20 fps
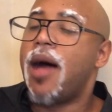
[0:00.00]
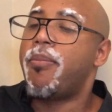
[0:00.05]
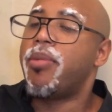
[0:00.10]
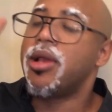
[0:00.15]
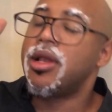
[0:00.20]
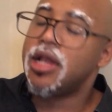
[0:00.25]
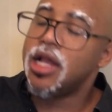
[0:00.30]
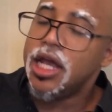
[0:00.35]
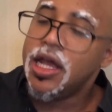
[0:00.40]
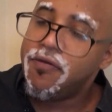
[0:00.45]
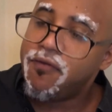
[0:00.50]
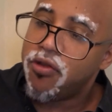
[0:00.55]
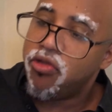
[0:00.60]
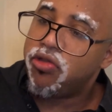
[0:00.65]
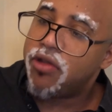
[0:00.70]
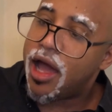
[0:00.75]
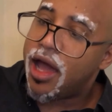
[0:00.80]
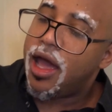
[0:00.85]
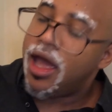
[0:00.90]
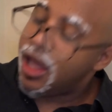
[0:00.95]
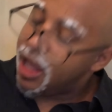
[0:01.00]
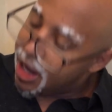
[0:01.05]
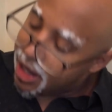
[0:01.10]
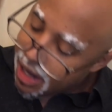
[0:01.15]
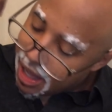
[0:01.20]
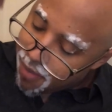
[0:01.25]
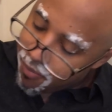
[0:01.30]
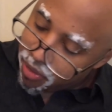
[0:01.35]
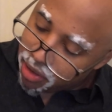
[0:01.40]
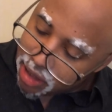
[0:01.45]
I believe in that
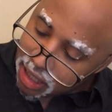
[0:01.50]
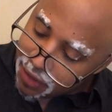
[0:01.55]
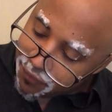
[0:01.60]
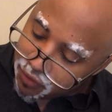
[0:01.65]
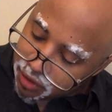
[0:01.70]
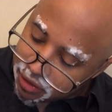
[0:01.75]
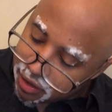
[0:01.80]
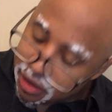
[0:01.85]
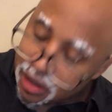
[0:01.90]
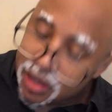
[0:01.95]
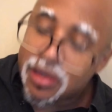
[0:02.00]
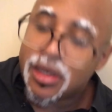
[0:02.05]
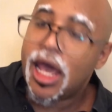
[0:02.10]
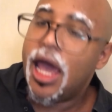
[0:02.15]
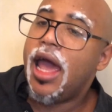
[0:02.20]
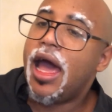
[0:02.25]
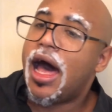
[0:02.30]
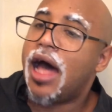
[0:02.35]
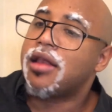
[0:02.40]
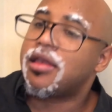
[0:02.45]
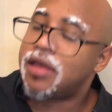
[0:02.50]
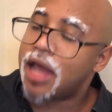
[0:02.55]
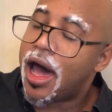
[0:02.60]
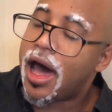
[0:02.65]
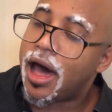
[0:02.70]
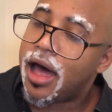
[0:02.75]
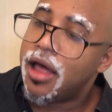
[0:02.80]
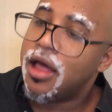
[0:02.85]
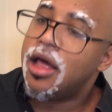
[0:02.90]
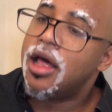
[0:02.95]
and I believe it to the day I
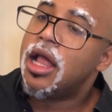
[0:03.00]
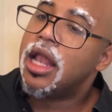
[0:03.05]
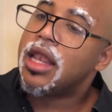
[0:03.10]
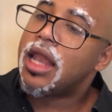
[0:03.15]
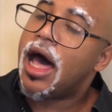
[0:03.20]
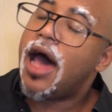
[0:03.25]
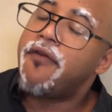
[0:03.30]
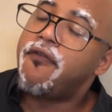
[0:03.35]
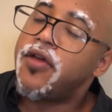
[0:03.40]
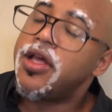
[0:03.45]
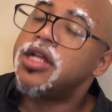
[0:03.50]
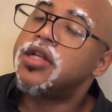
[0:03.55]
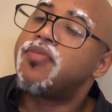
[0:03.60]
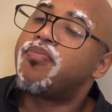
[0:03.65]
die. Life